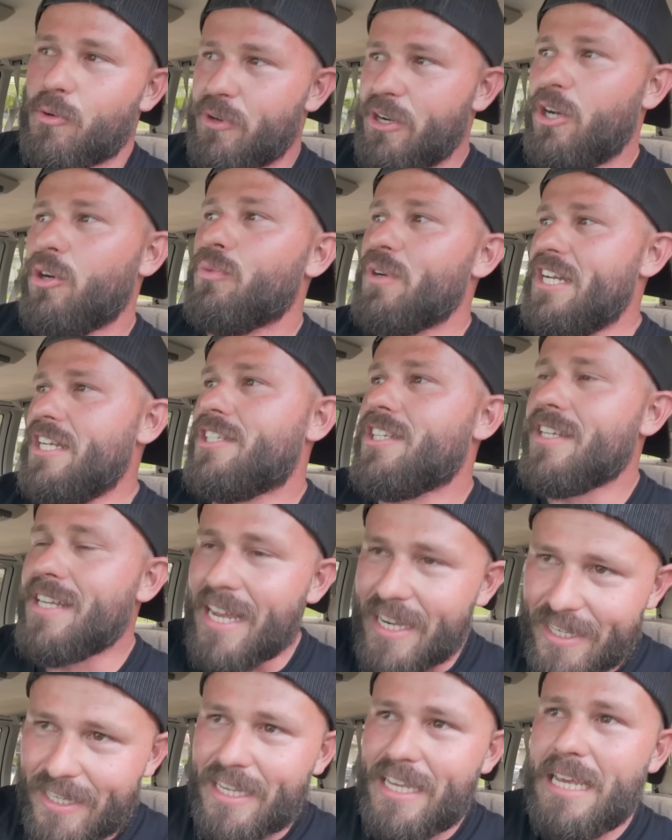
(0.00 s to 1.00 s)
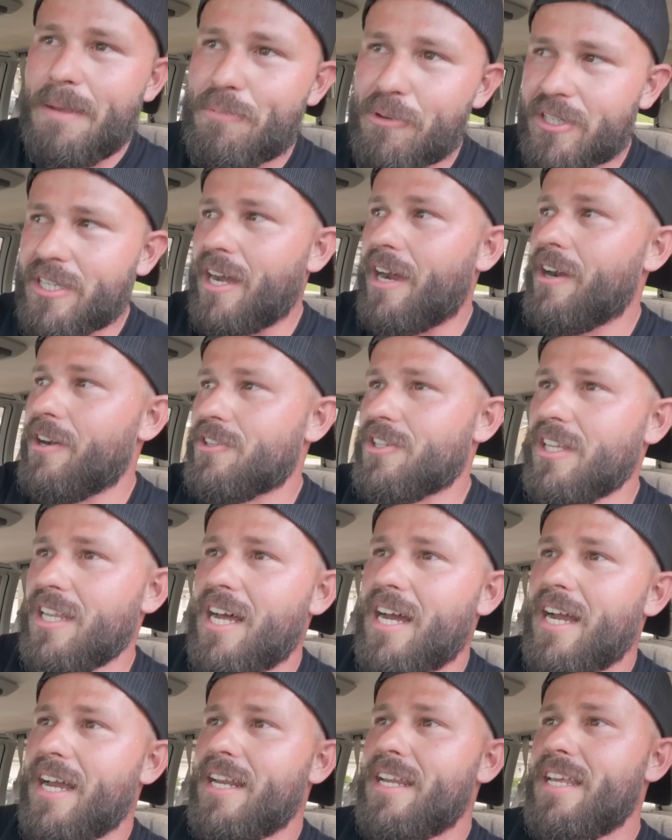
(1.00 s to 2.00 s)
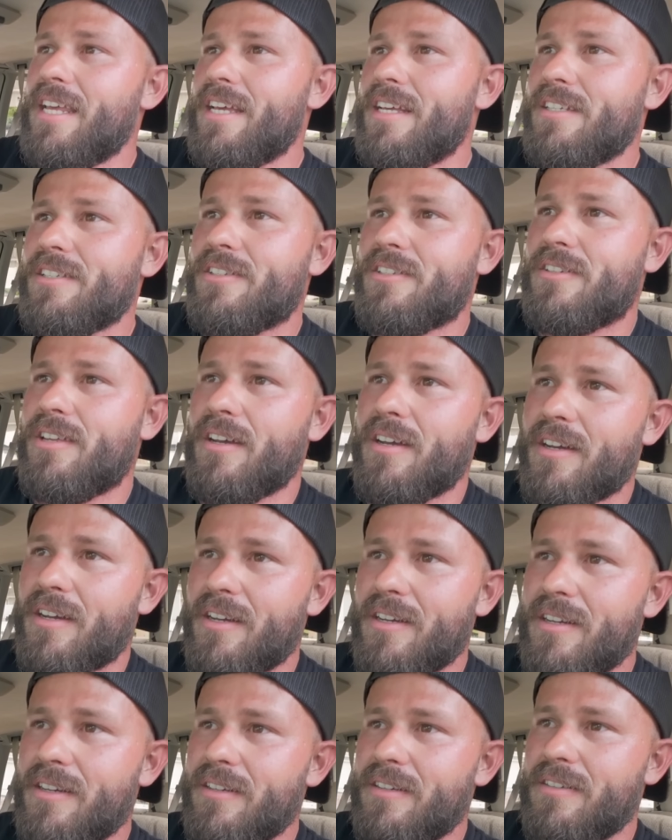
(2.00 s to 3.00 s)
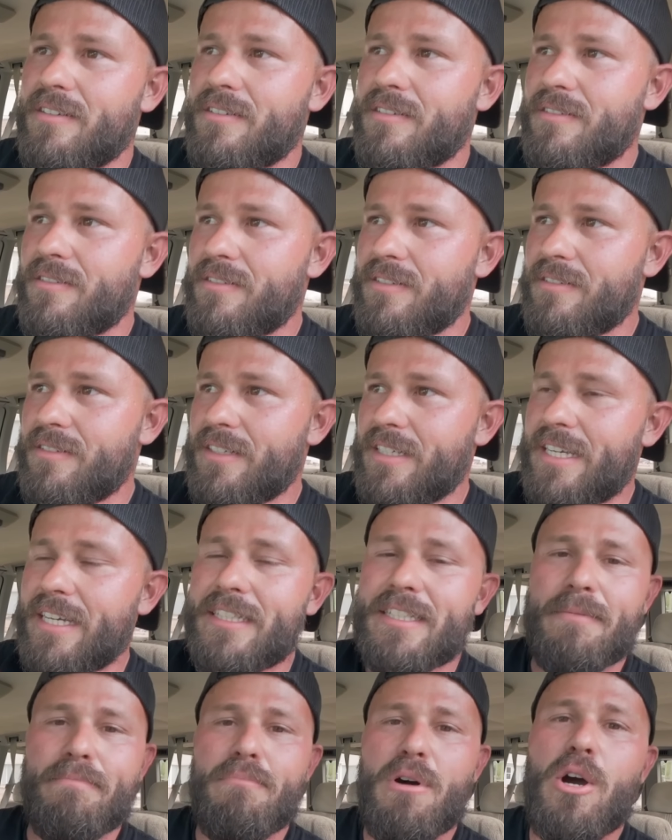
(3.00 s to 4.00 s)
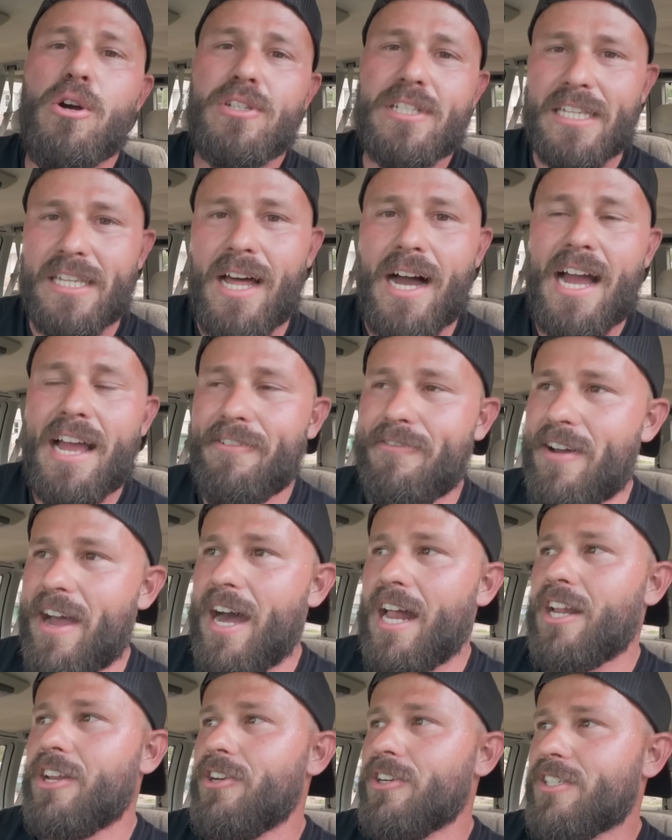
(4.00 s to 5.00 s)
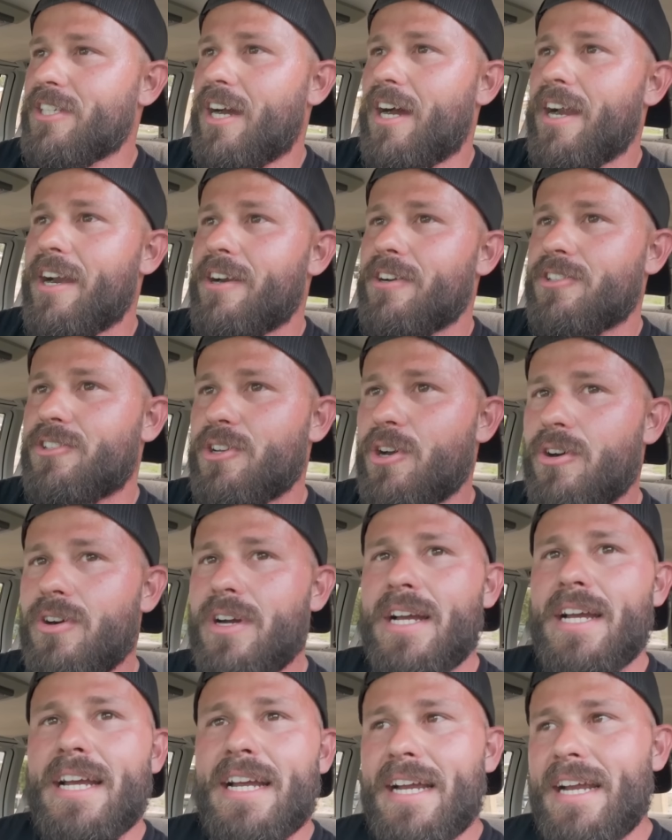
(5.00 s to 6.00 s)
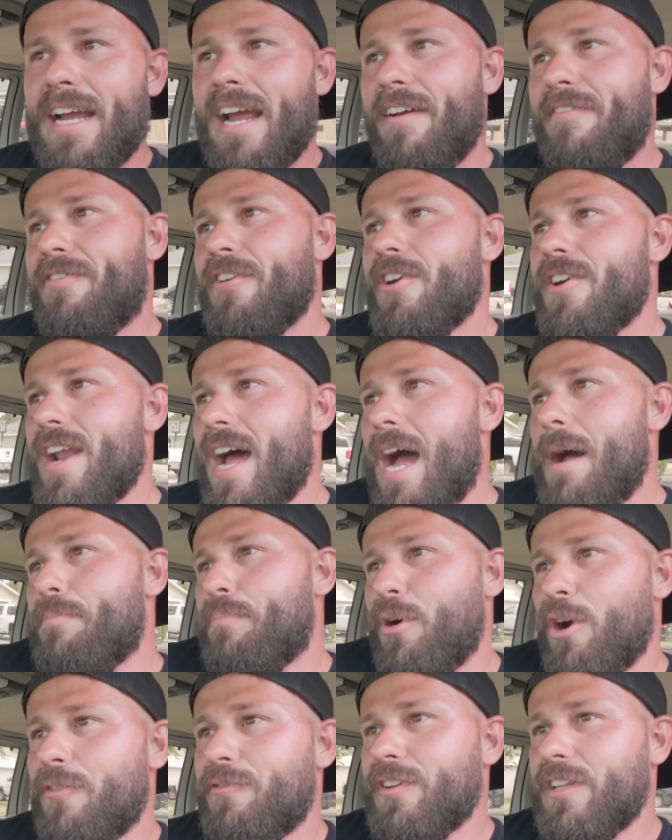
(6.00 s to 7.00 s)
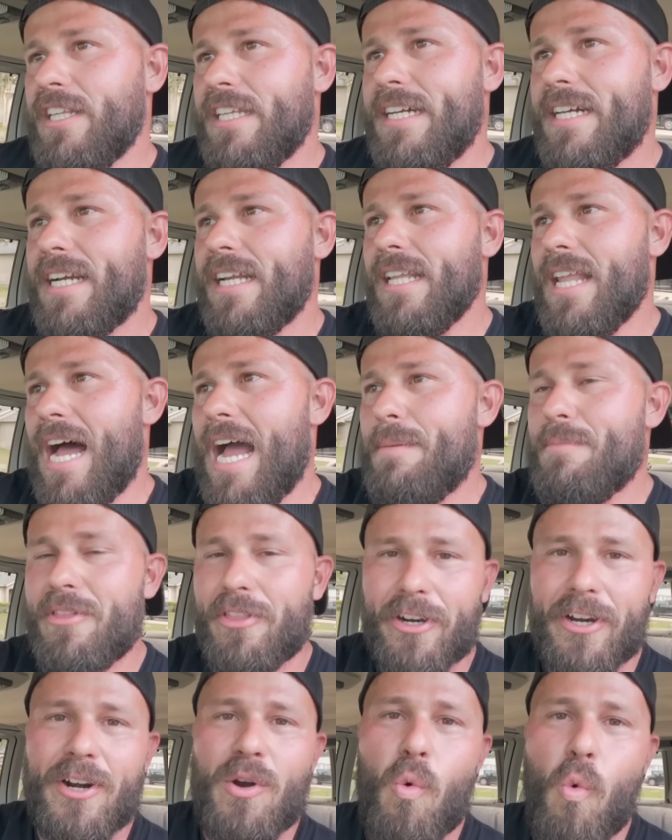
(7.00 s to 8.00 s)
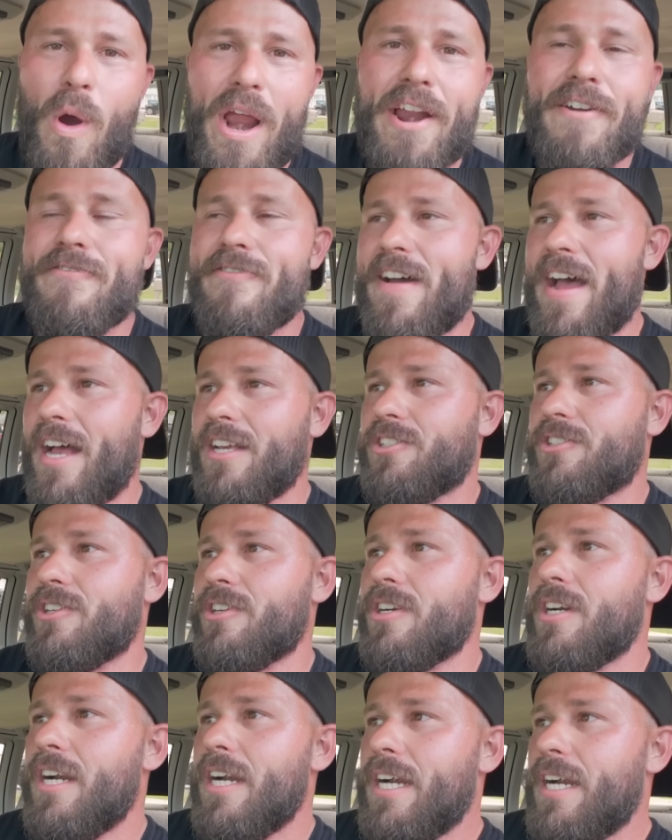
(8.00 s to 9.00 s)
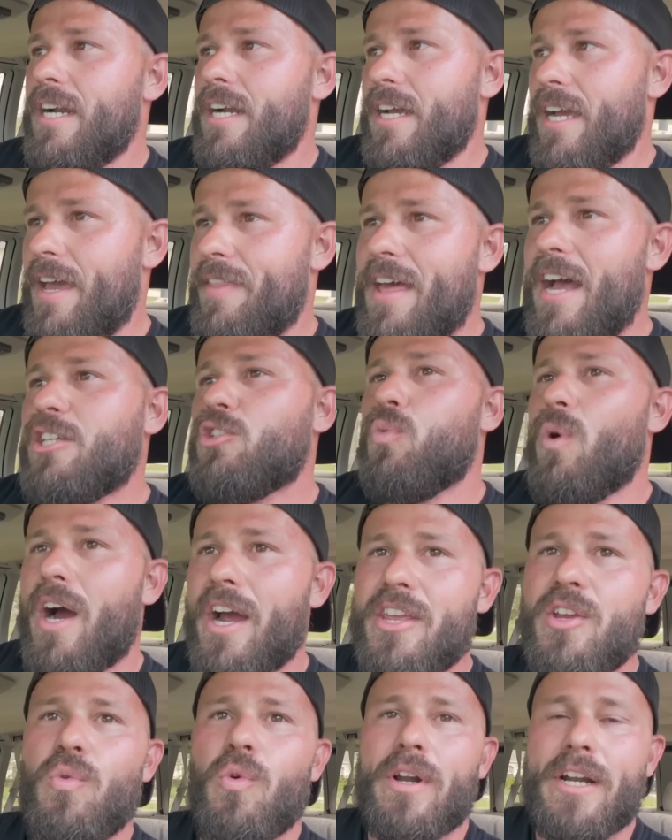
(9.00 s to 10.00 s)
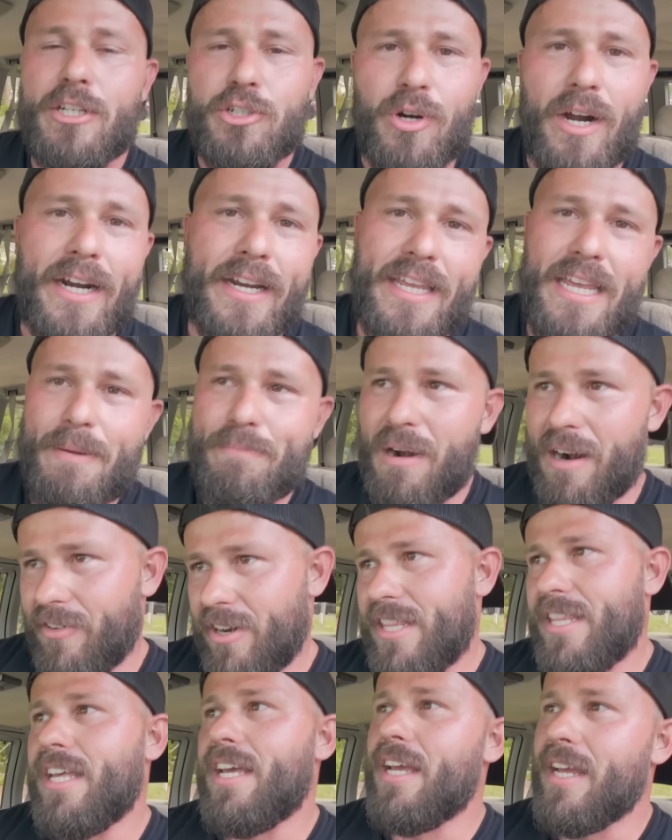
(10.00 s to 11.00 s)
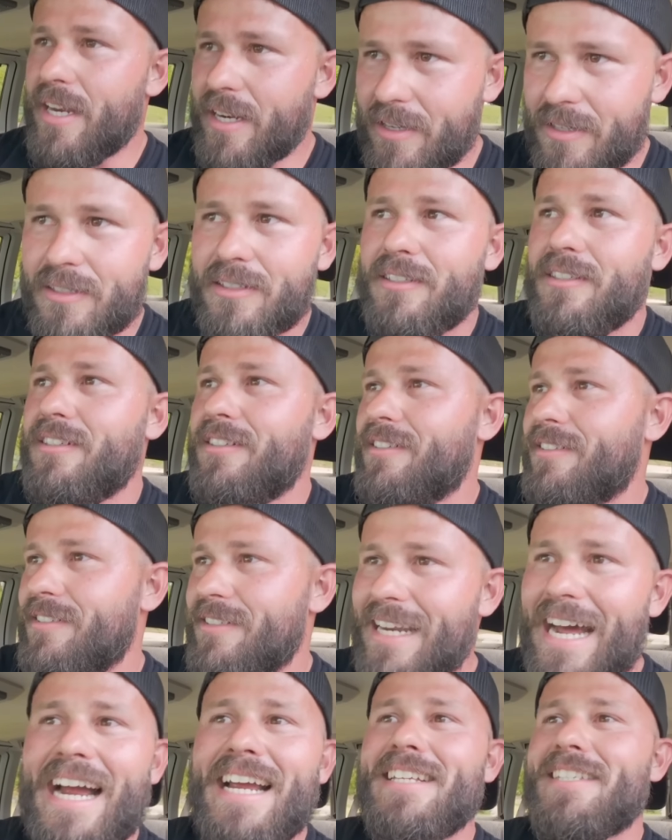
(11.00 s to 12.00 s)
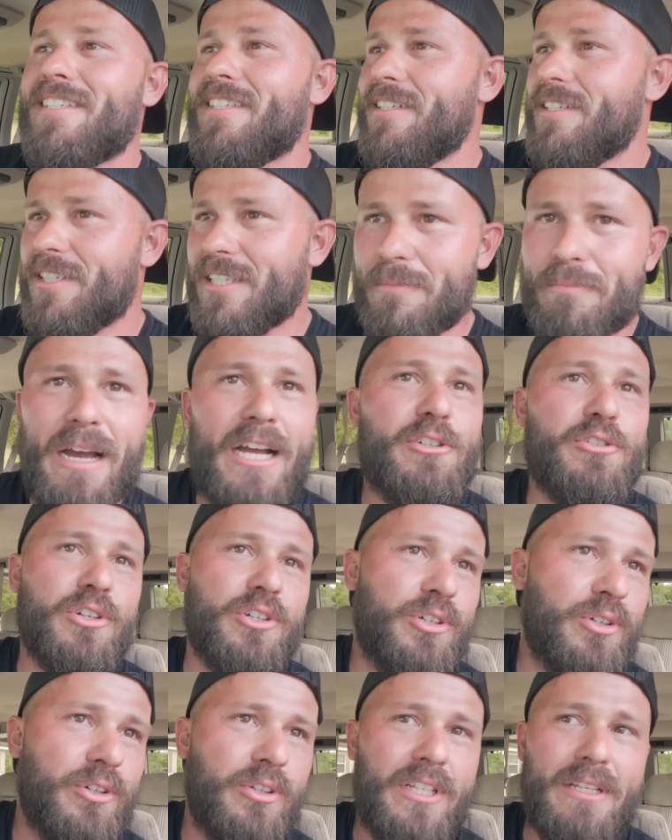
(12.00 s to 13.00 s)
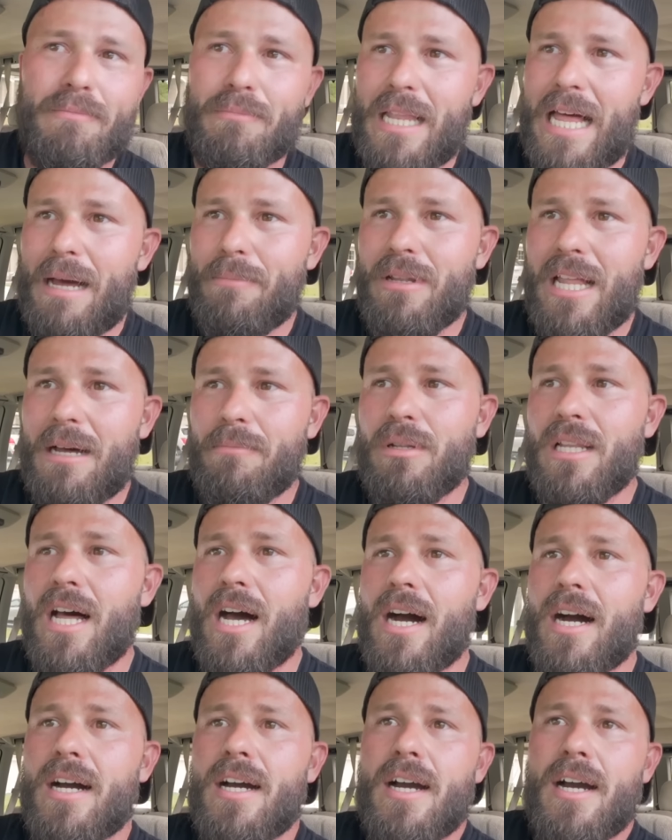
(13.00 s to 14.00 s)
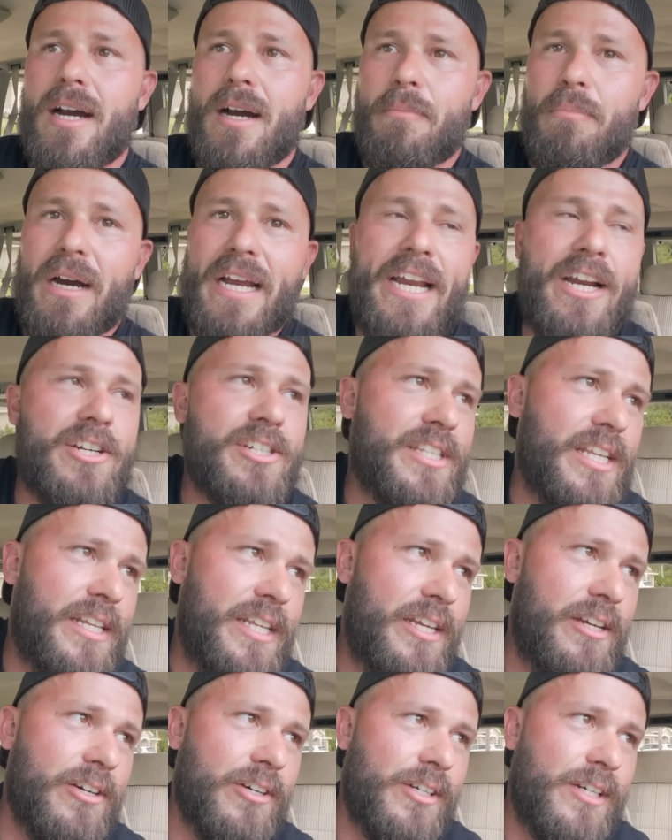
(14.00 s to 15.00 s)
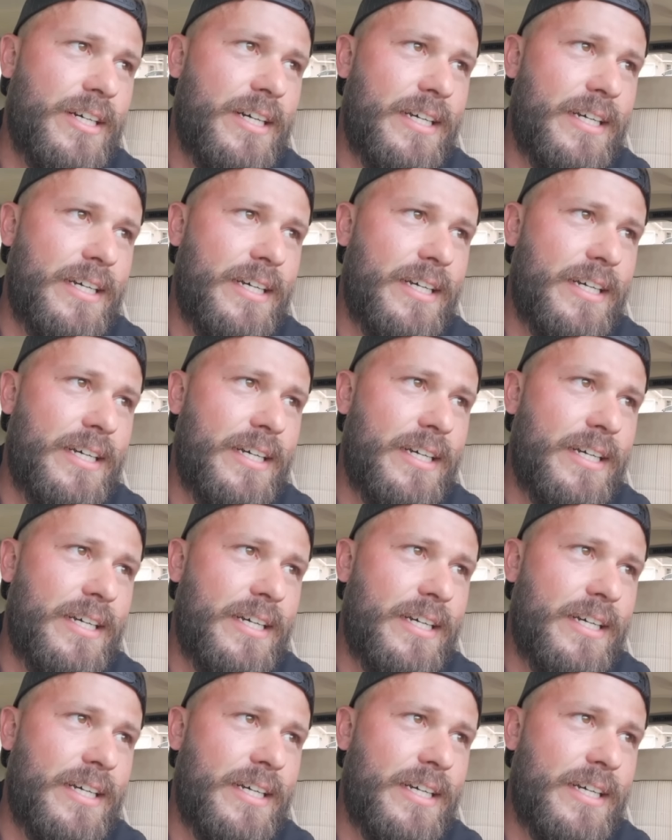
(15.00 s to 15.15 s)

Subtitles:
real reason that you keep your tires aligned is to get the most life out of your tires. So if they're not perfectly in alignment, they're gonna wear faster. And that's why you wanna try to keep everything nice and symmetrical and blah, blah, blah. But here's the deal.